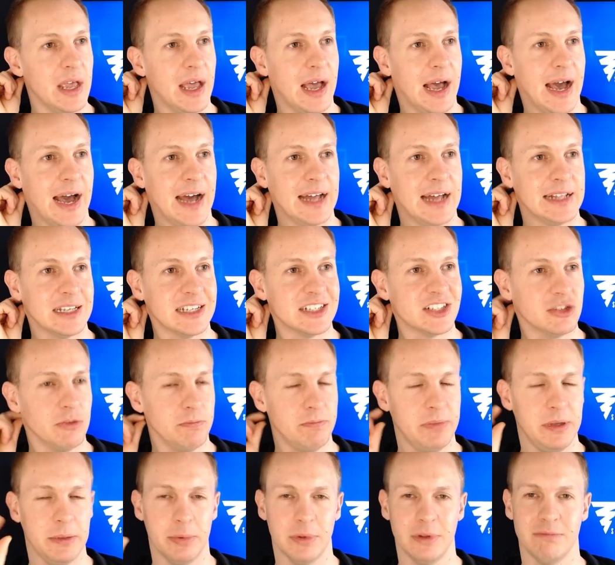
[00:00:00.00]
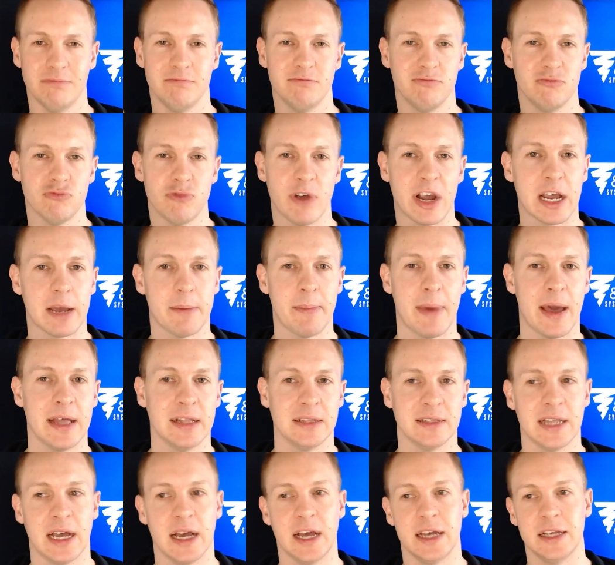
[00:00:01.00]
And some people
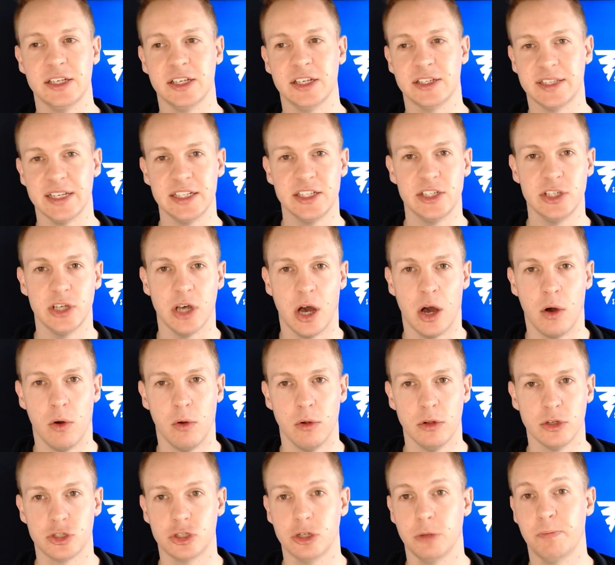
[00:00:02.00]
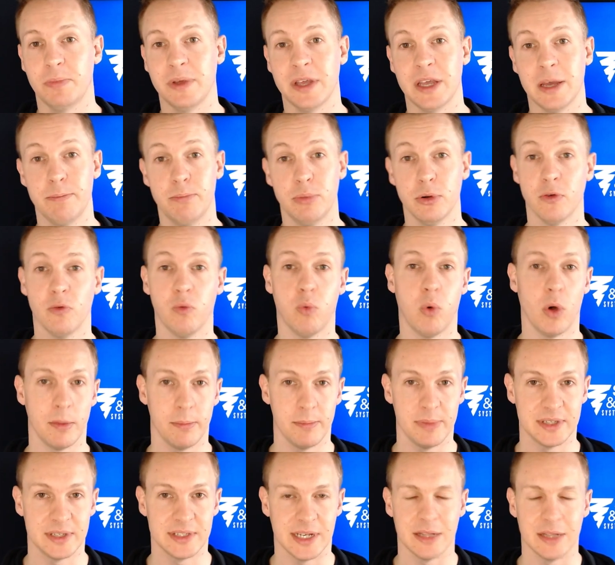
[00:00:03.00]
recommend that your CTR all should be above
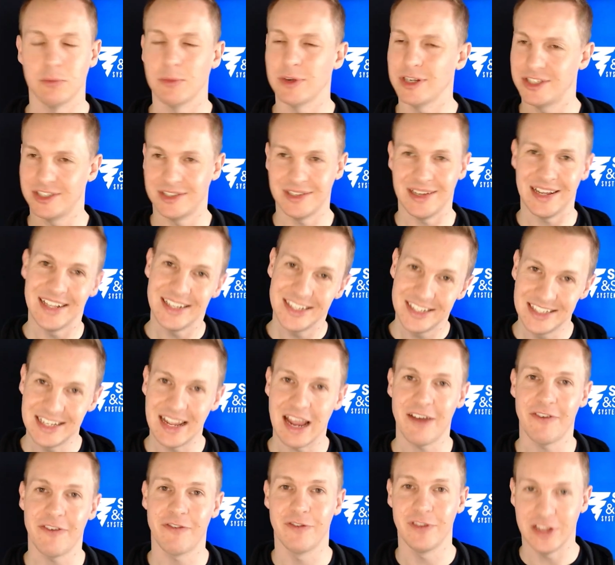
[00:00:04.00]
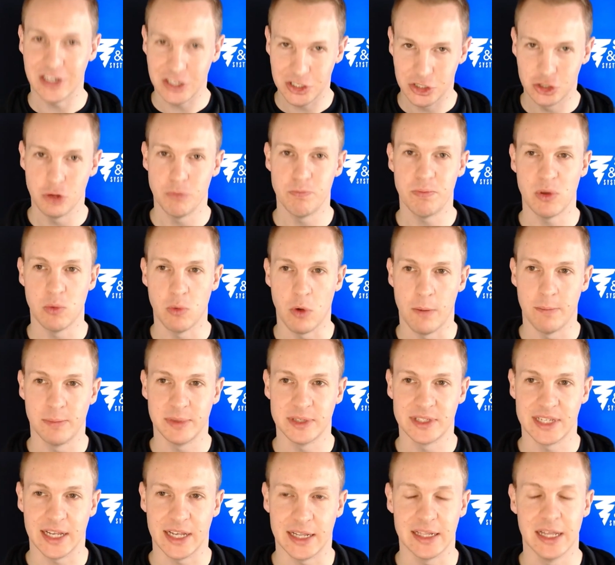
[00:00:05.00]
1%, which it definitely should be
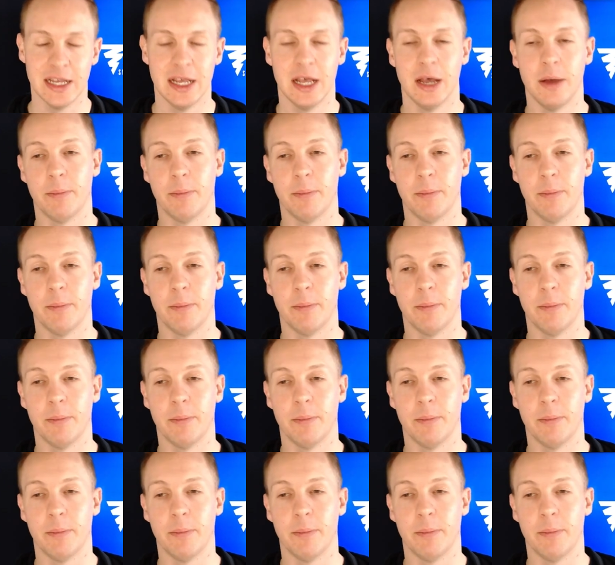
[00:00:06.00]
1%.